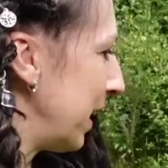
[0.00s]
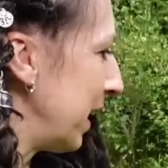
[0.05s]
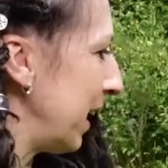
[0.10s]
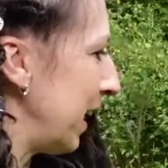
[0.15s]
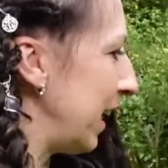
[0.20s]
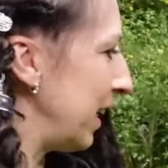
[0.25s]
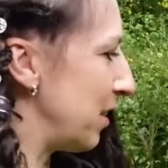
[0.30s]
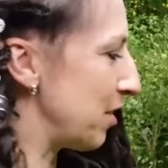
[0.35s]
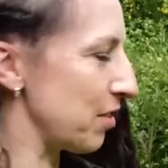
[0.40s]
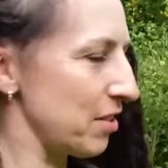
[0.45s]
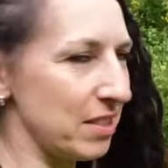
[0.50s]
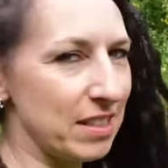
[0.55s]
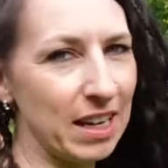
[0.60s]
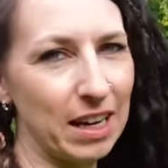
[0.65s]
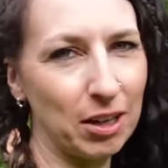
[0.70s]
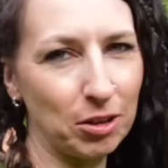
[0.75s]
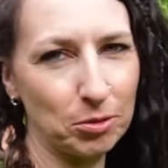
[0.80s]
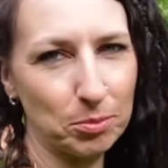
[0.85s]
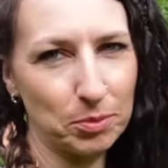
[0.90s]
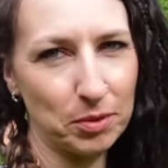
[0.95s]
It doesn't
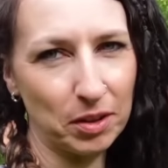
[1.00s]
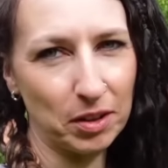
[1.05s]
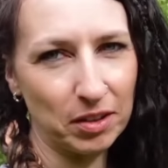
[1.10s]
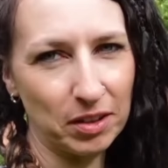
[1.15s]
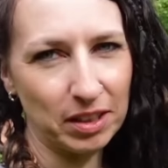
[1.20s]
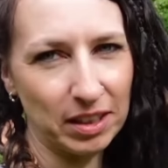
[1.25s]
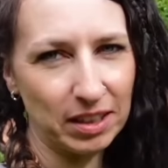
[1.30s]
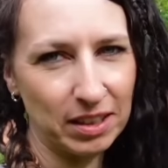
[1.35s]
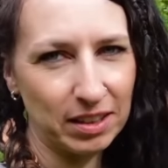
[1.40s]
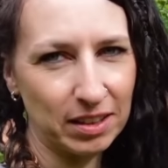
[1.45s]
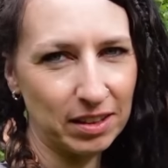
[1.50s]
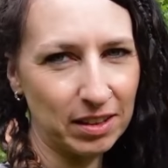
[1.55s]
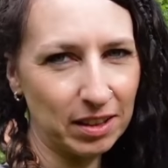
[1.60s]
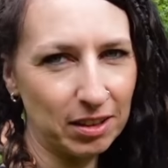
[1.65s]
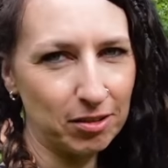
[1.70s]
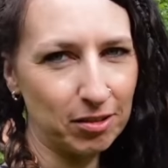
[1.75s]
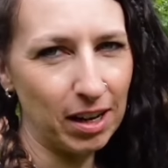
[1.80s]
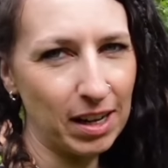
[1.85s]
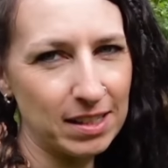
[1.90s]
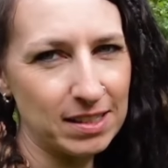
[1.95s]
help that the
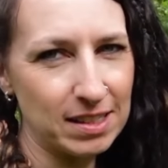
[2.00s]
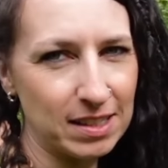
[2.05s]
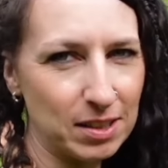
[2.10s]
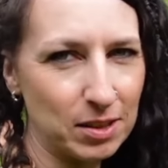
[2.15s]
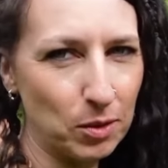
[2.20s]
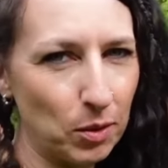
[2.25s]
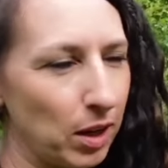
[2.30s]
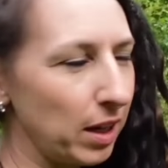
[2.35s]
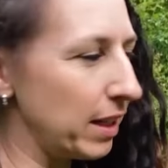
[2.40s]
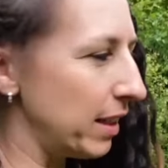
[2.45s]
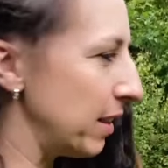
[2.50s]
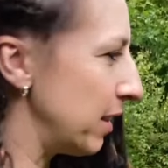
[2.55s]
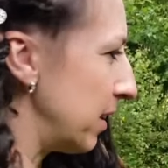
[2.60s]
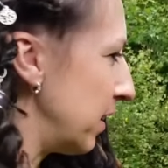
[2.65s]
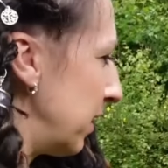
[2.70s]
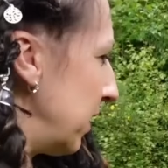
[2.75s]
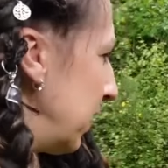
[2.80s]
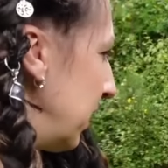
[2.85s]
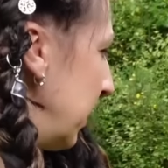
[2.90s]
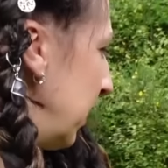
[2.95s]
grass is quite
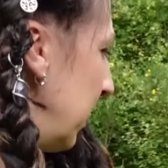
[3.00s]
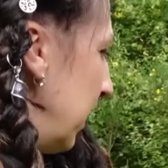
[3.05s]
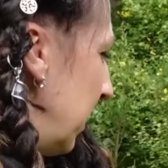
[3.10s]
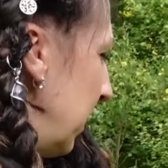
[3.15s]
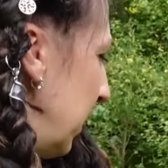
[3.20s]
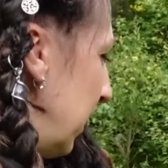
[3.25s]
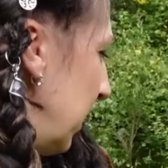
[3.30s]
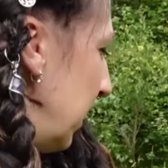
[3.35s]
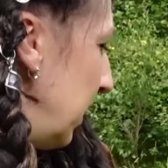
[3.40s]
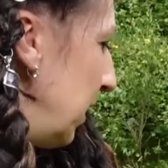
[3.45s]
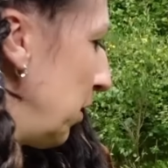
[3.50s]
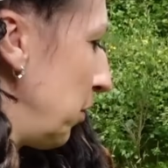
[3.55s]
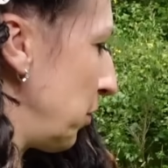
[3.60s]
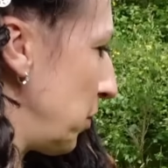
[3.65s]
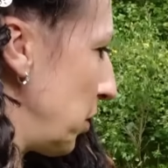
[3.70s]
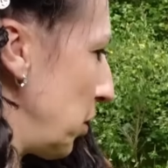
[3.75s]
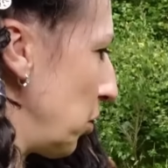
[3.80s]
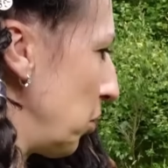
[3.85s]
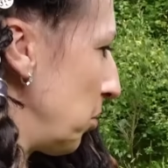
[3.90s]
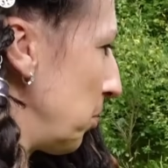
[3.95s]

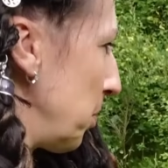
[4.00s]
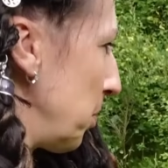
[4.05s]
lifted up,